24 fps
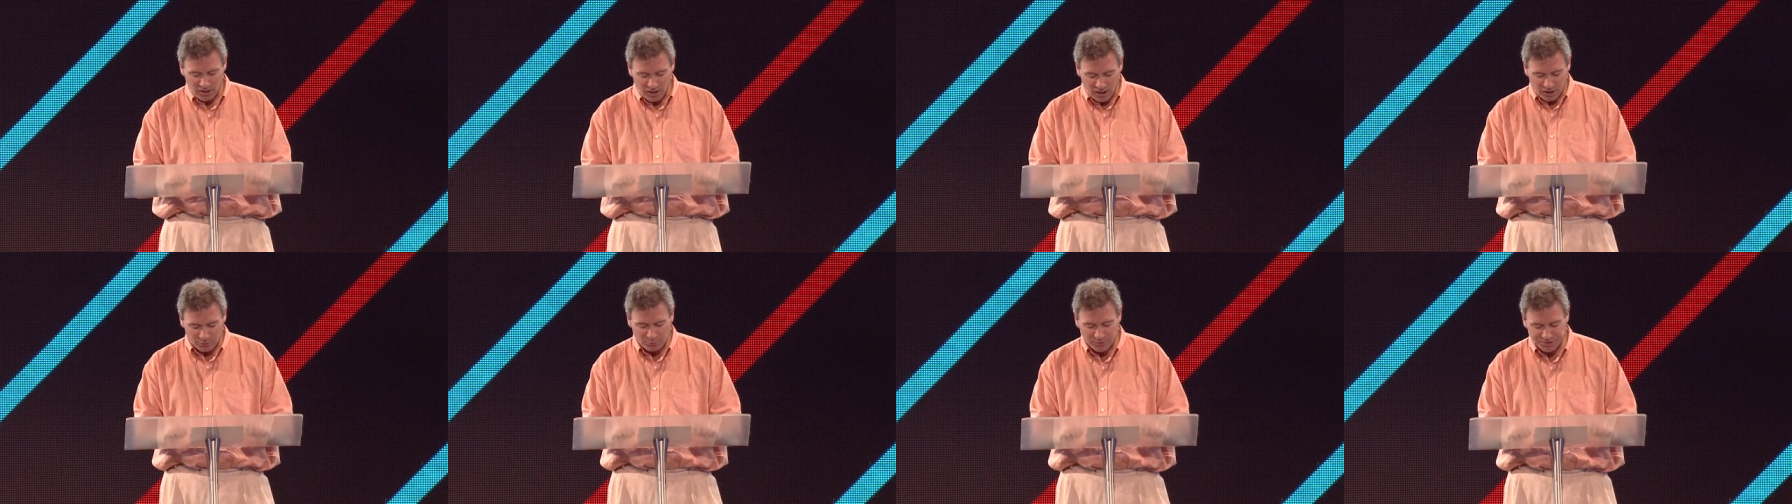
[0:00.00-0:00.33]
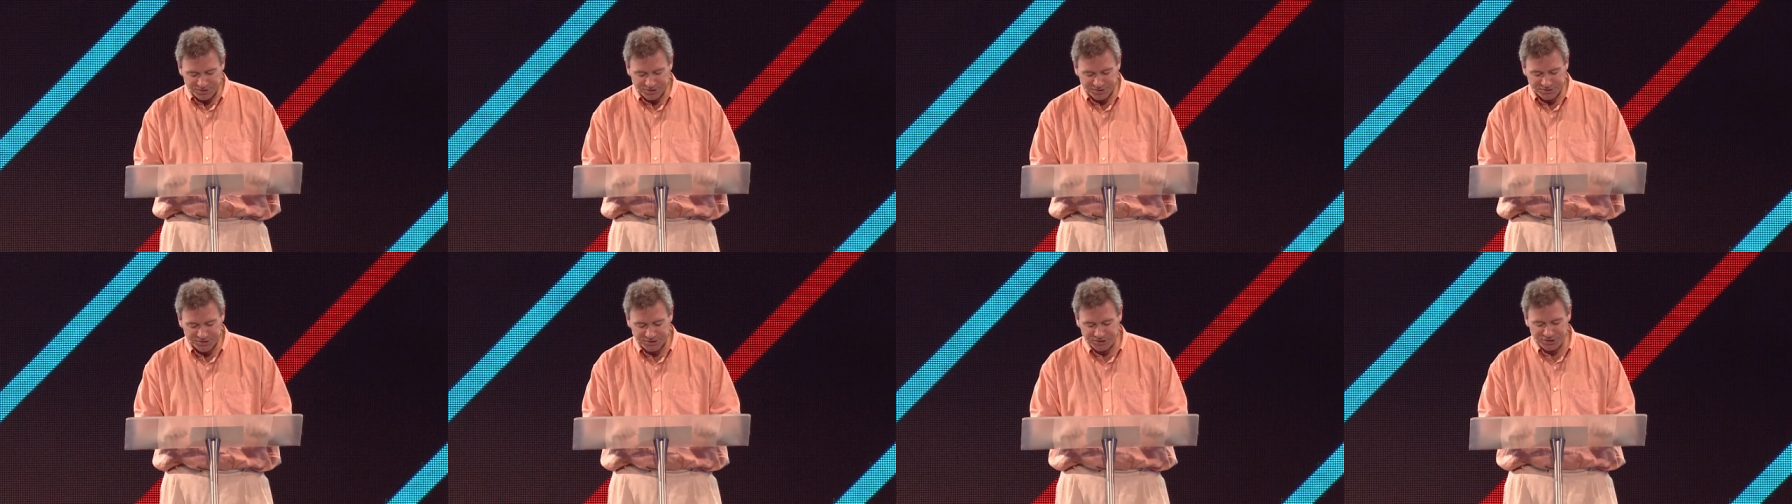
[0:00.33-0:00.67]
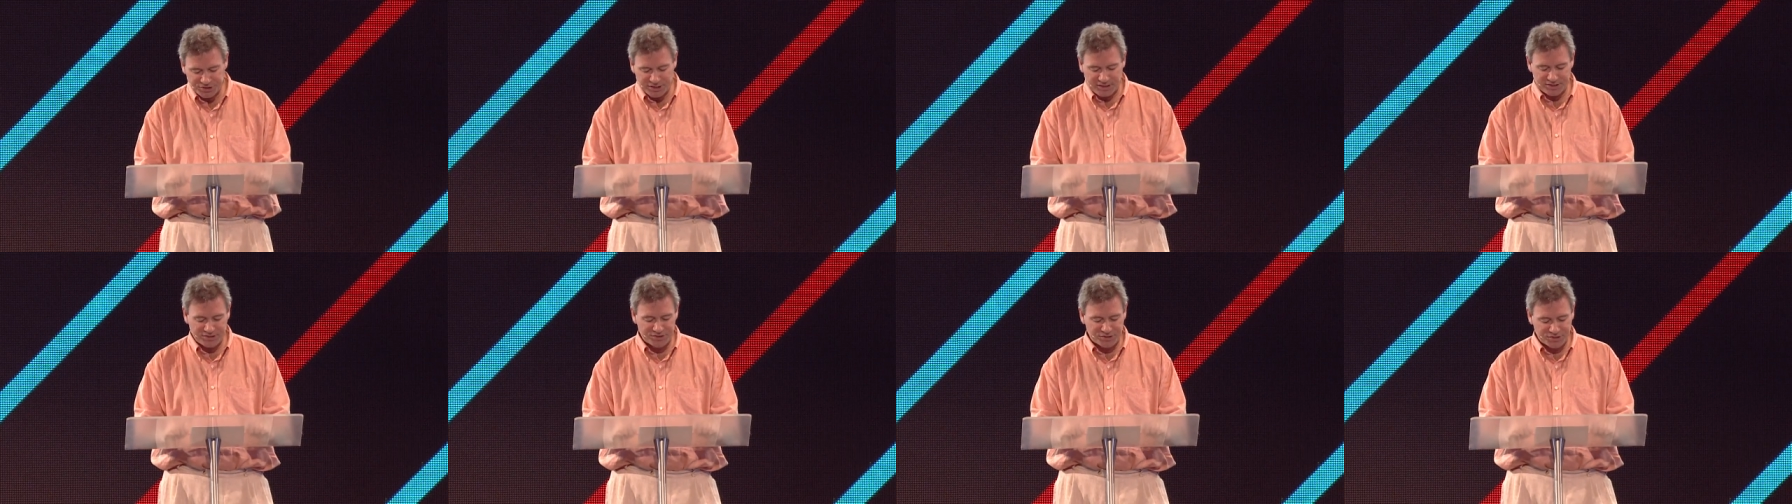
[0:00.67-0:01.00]
I want to
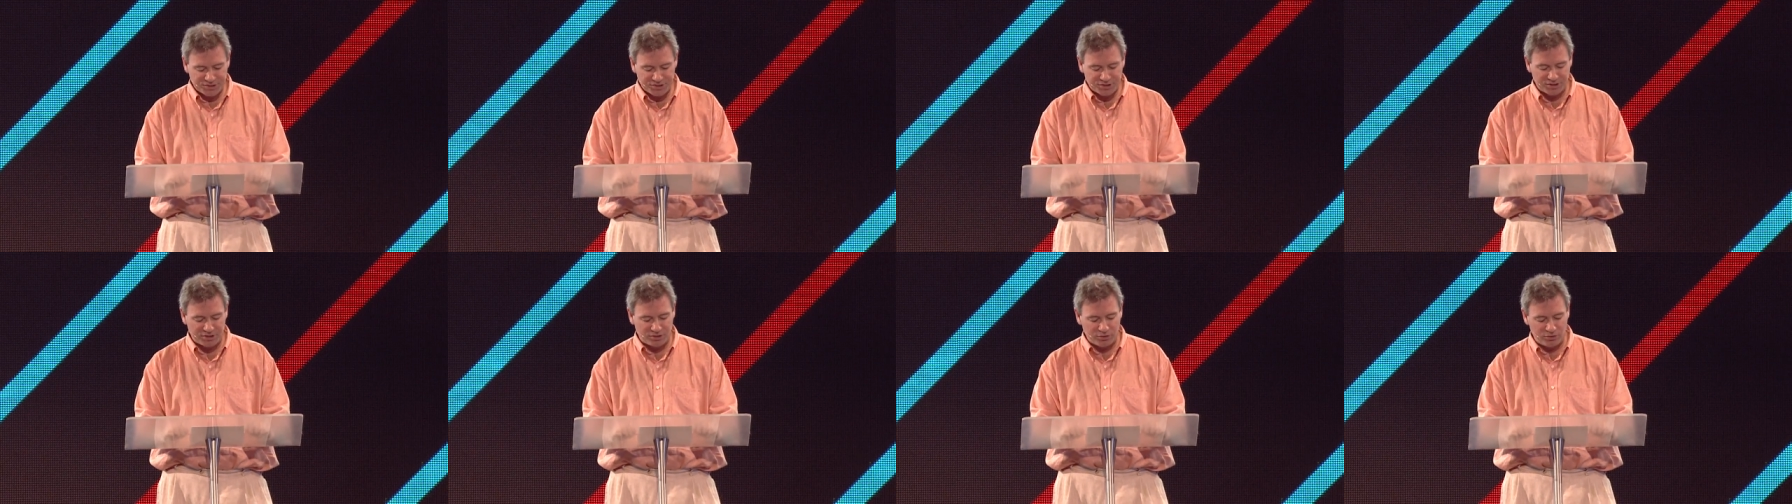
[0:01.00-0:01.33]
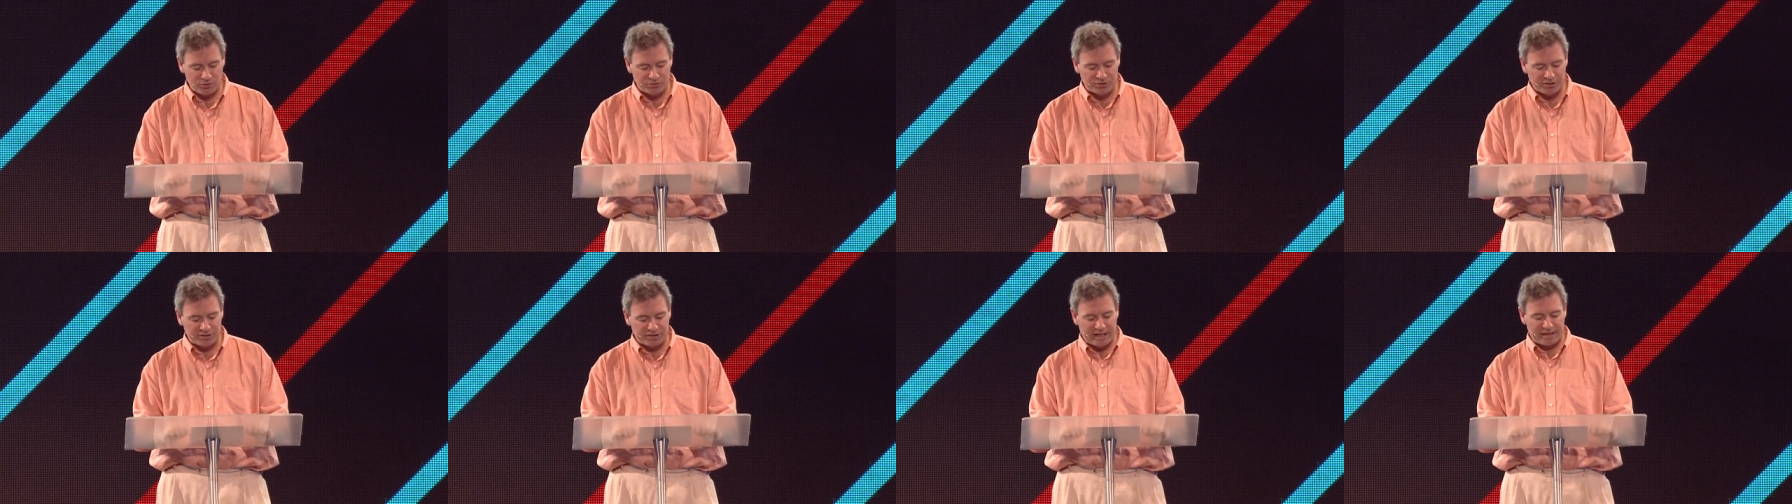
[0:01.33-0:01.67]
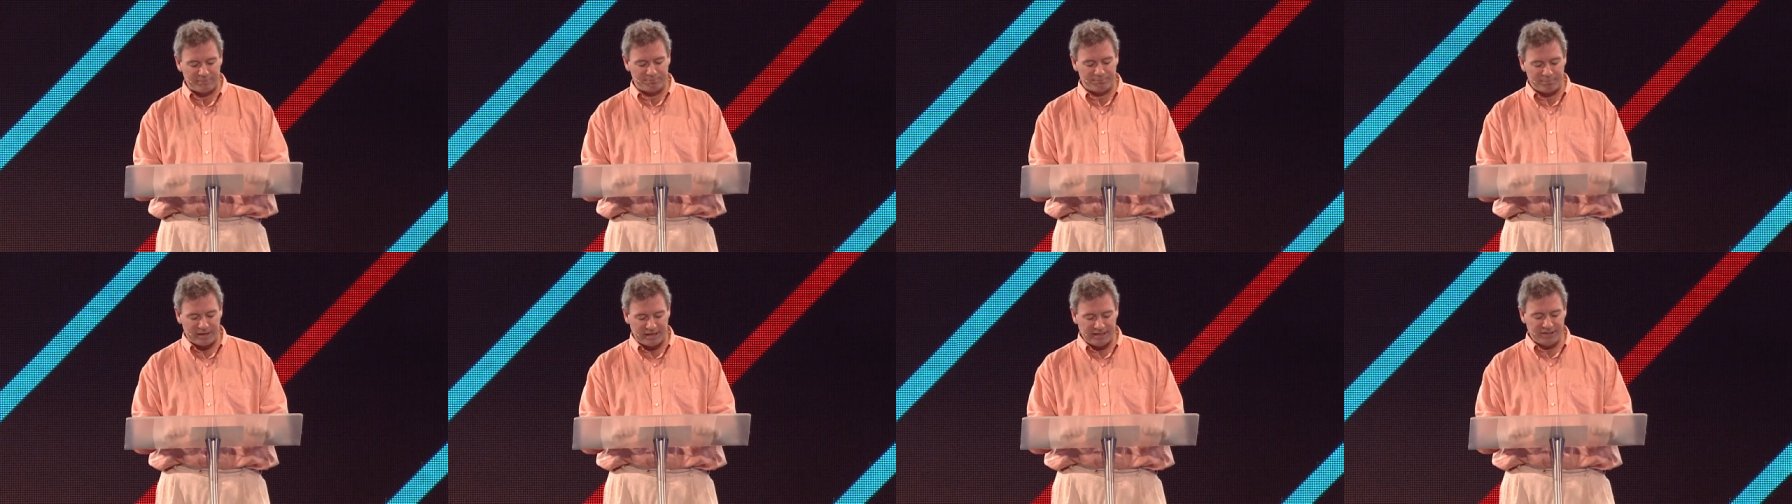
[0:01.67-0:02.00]
suggest to you that
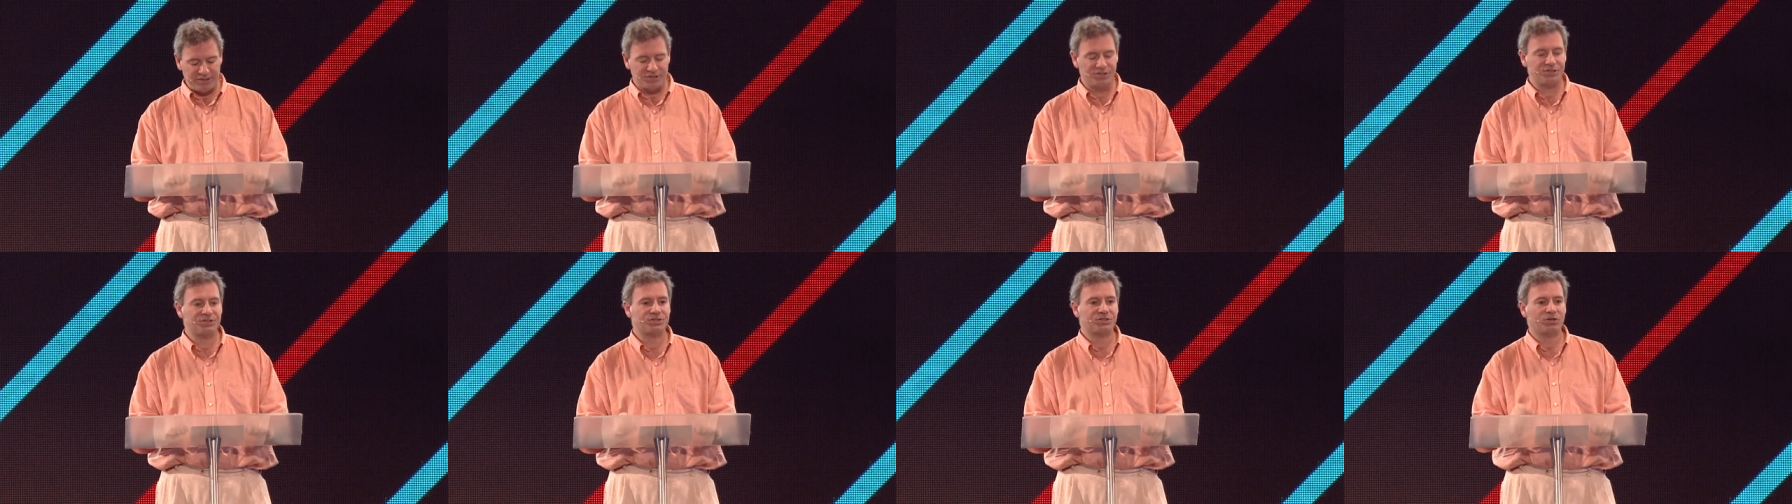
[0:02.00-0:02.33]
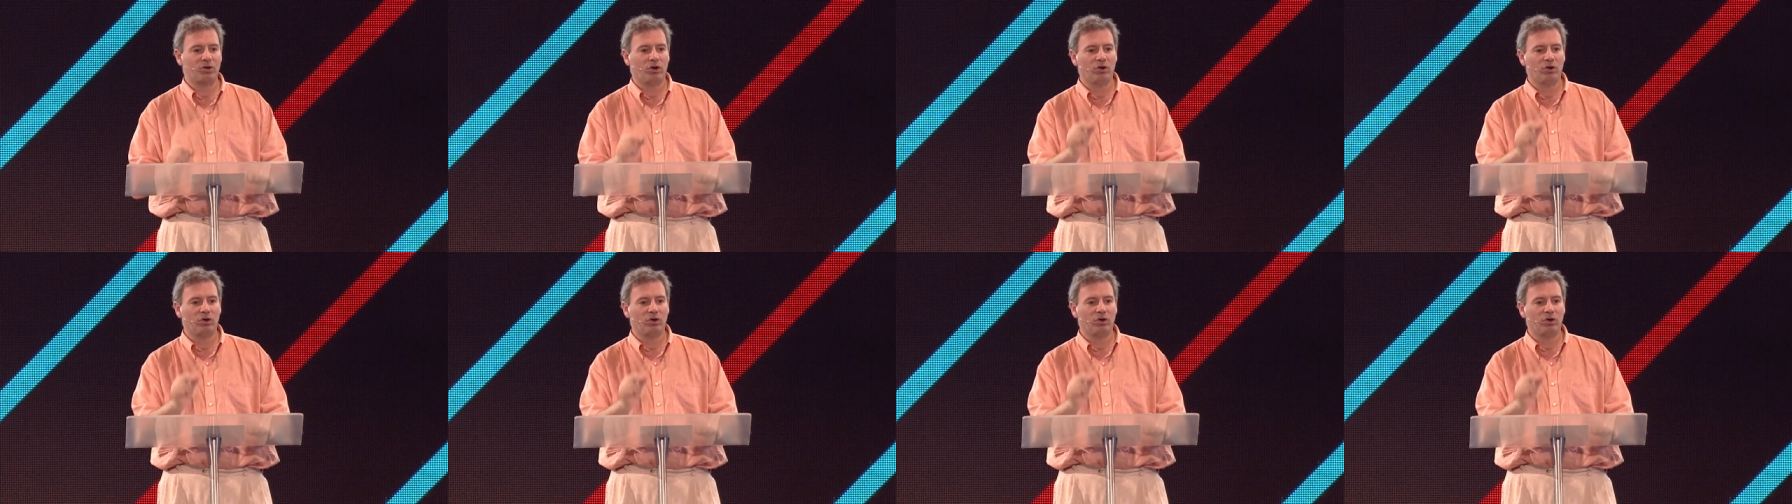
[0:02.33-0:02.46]
they're based